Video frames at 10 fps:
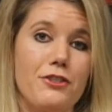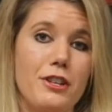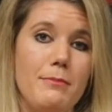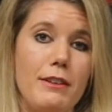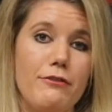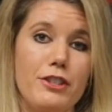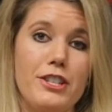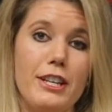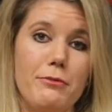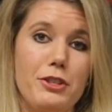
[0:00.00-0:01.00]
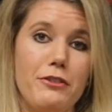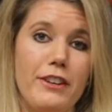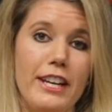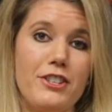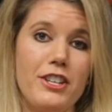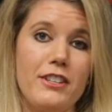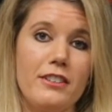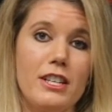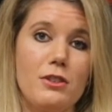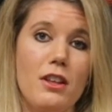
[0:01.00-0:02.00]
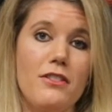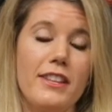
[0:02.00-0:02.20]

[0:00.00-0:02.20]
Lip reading: treatment for skin rejuvenation, because